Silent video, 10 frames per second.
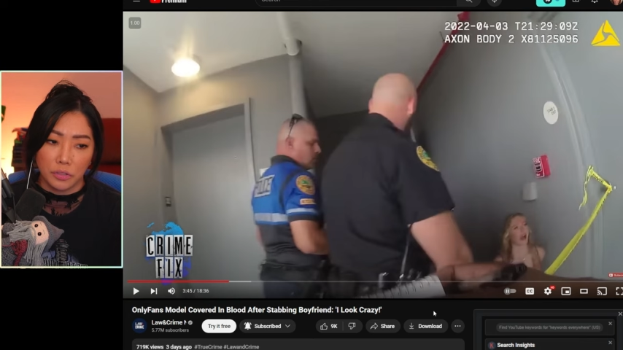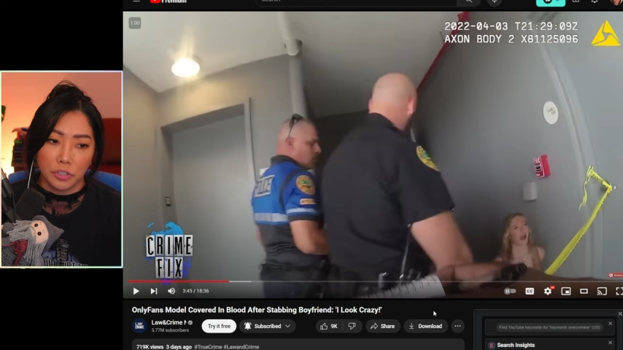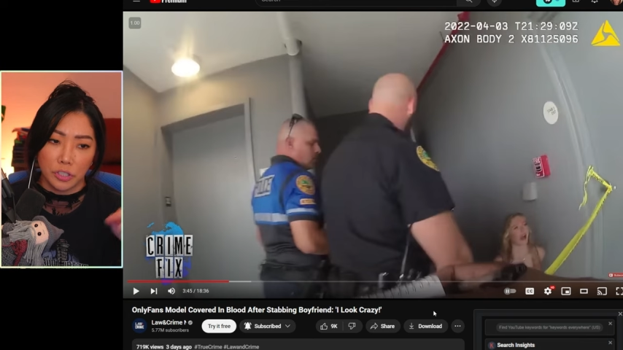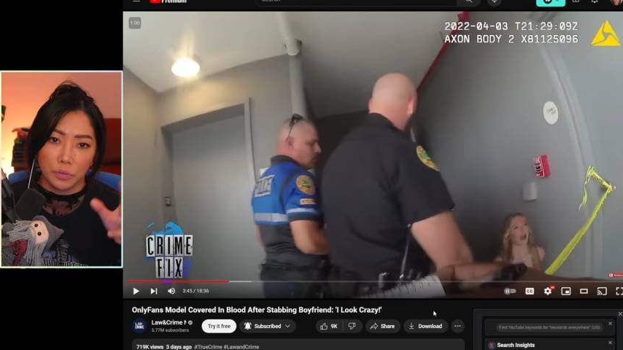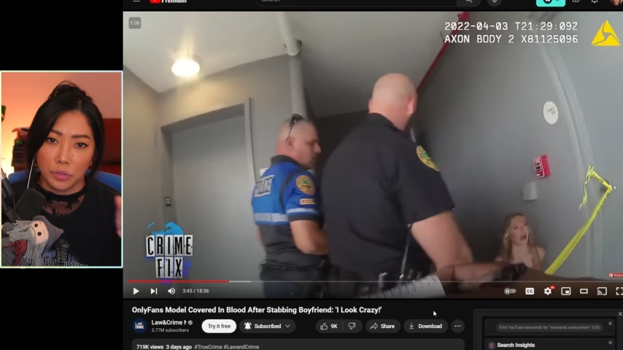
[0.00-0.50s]

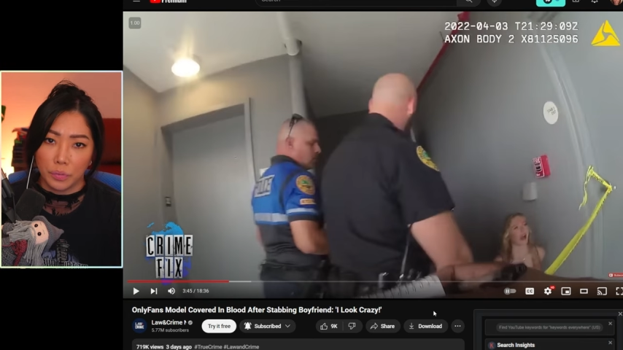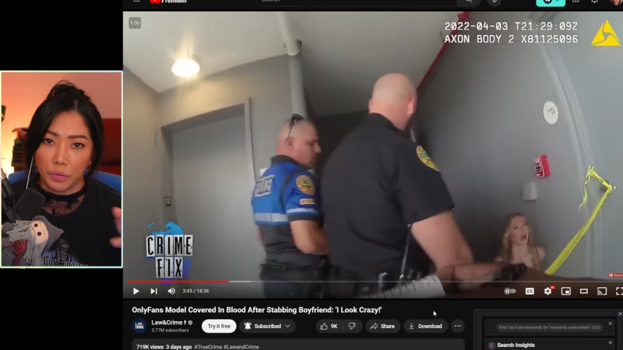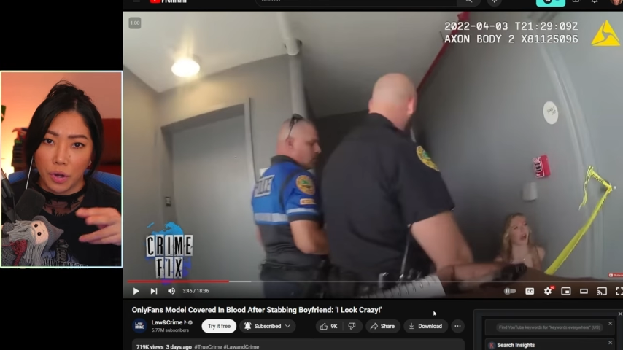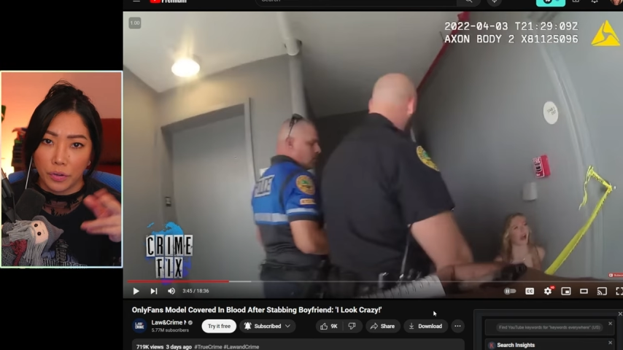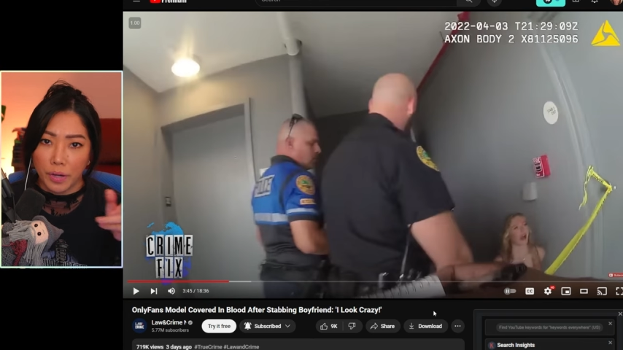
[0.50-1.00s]
she was the one who
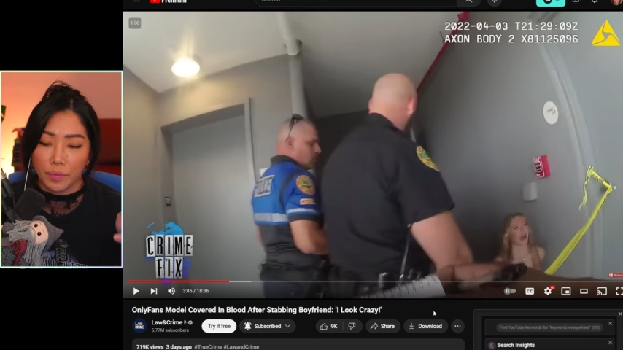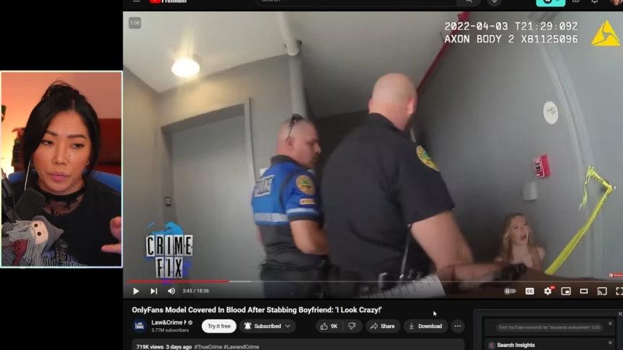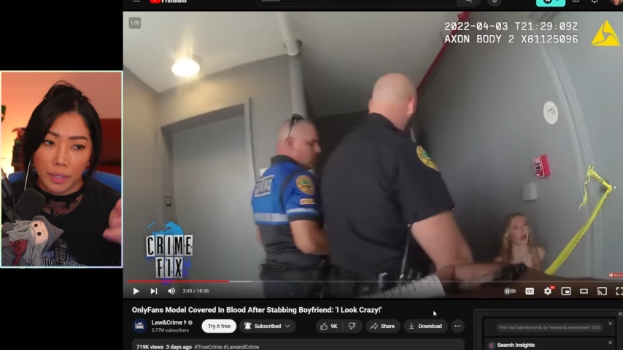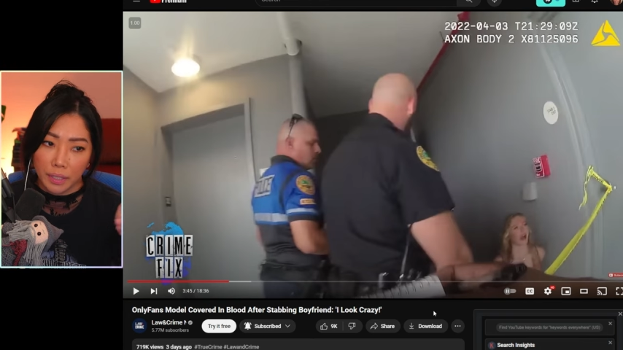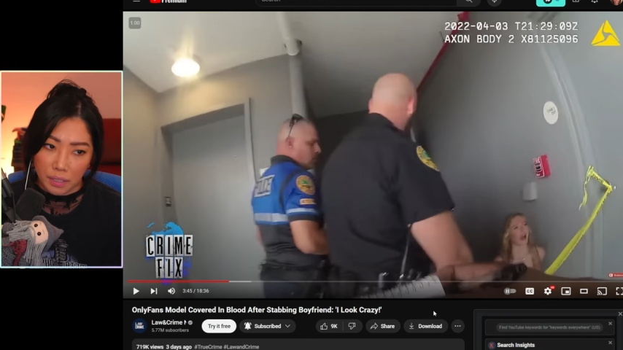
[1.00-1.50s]
called
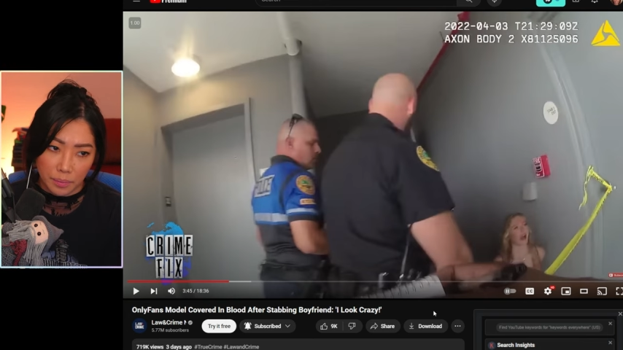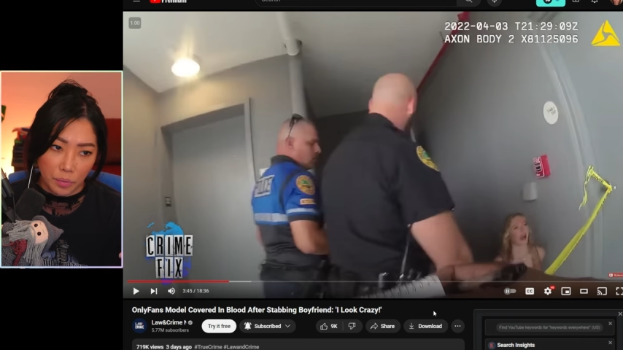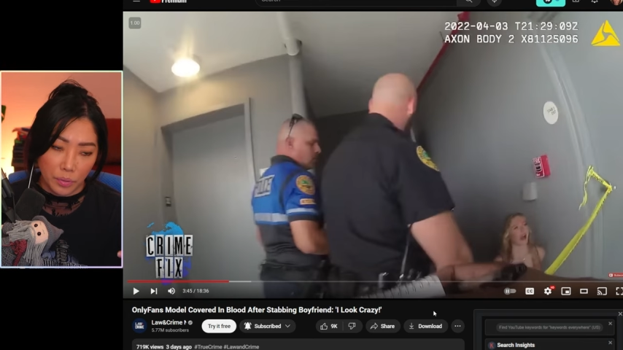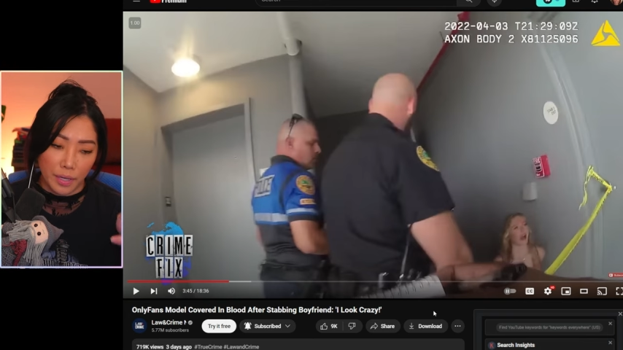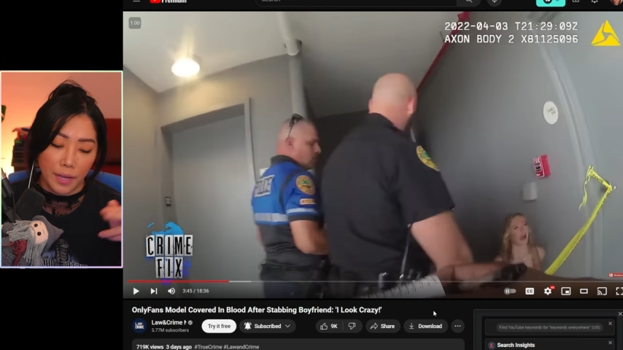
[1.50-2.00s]
911 at some
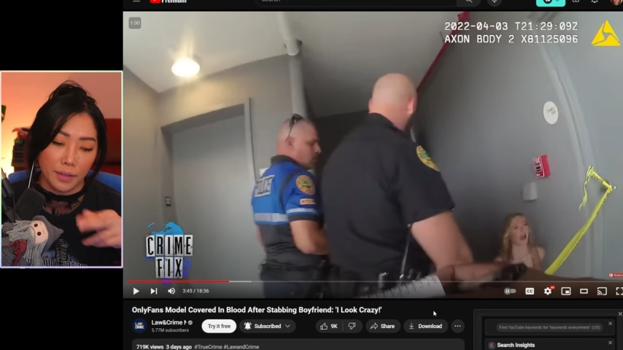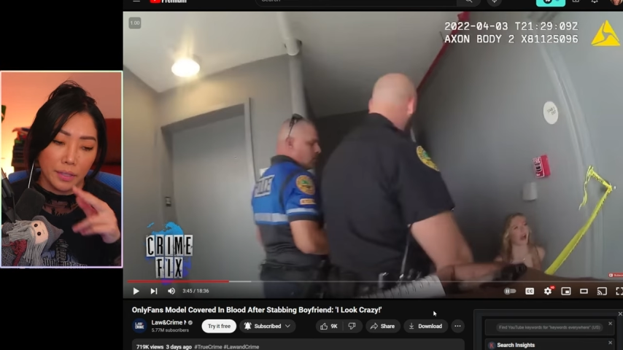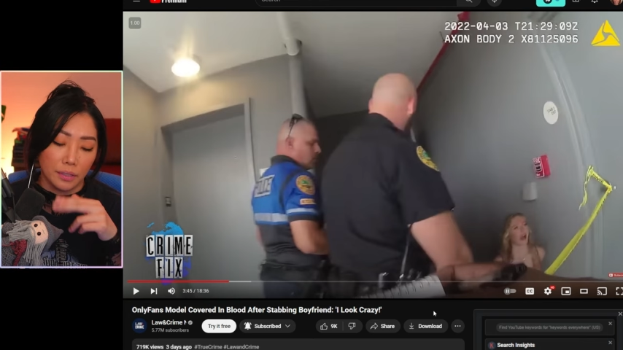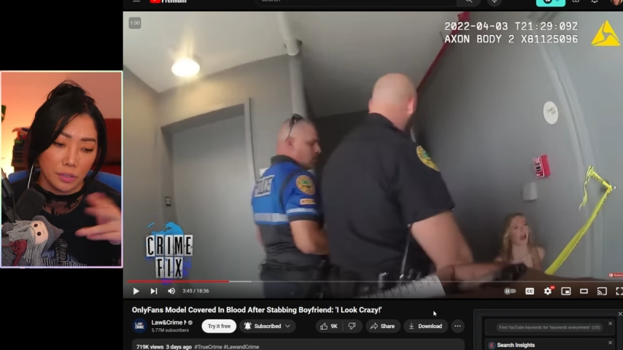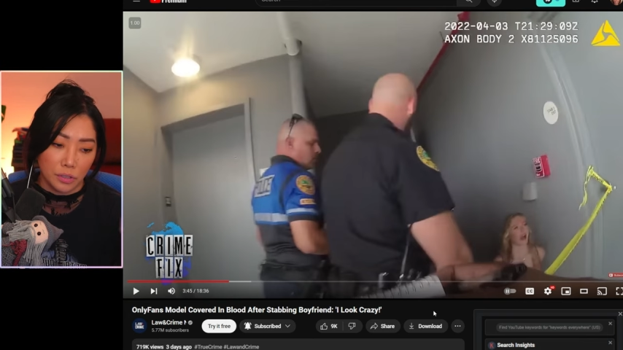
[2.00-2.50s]
point
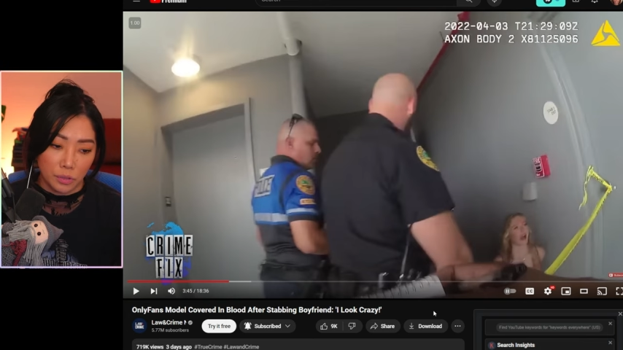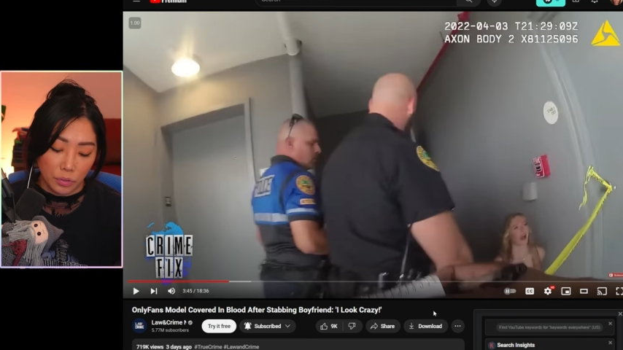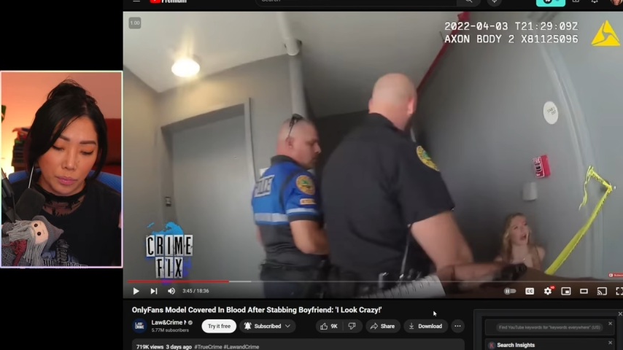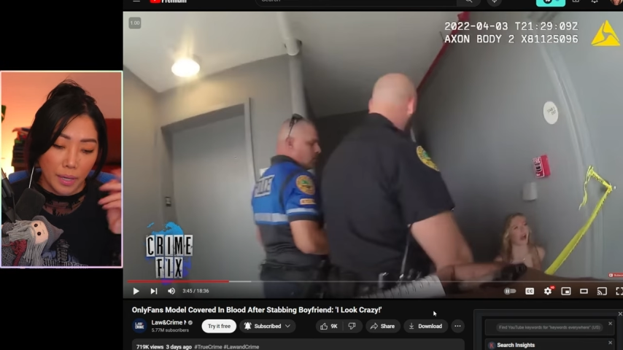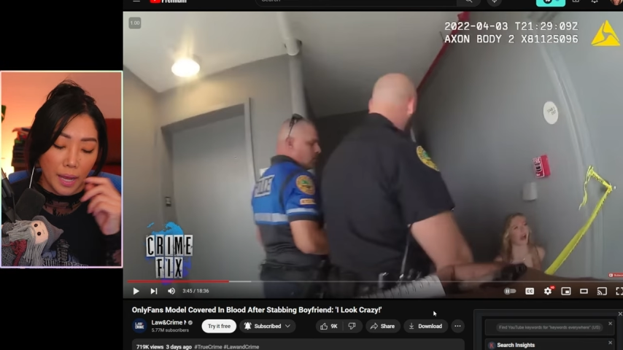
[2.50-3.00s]
and she told
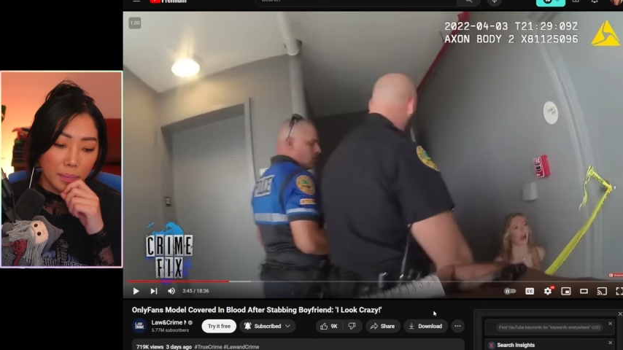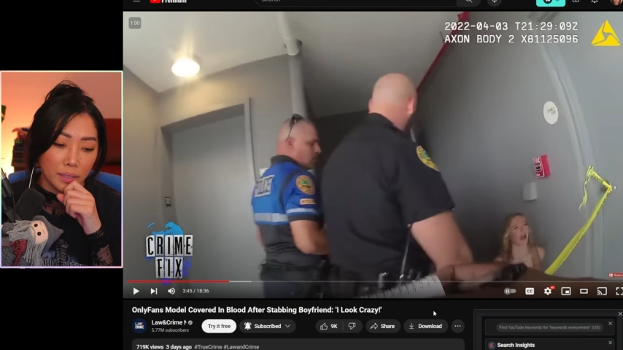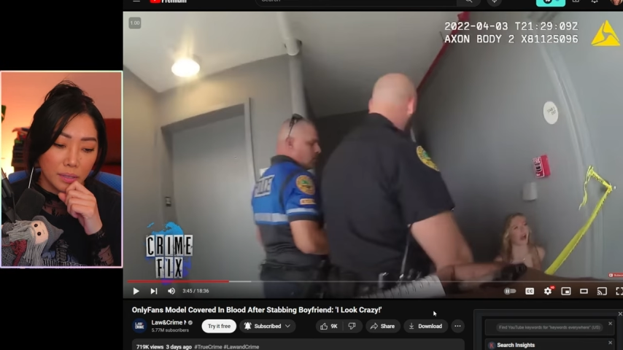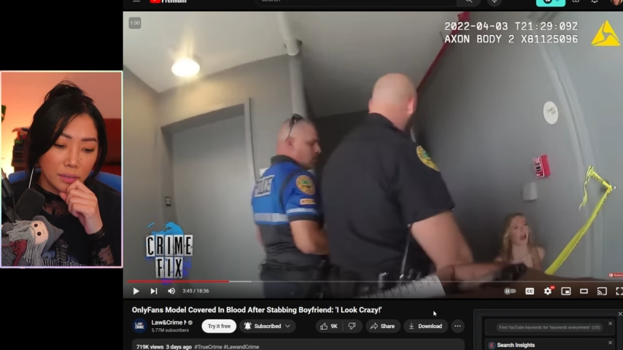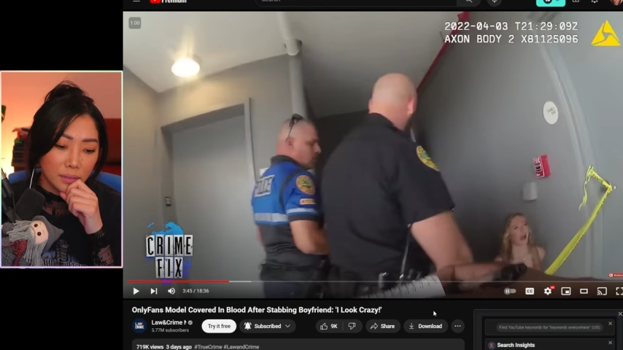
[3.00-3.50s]
them what happened.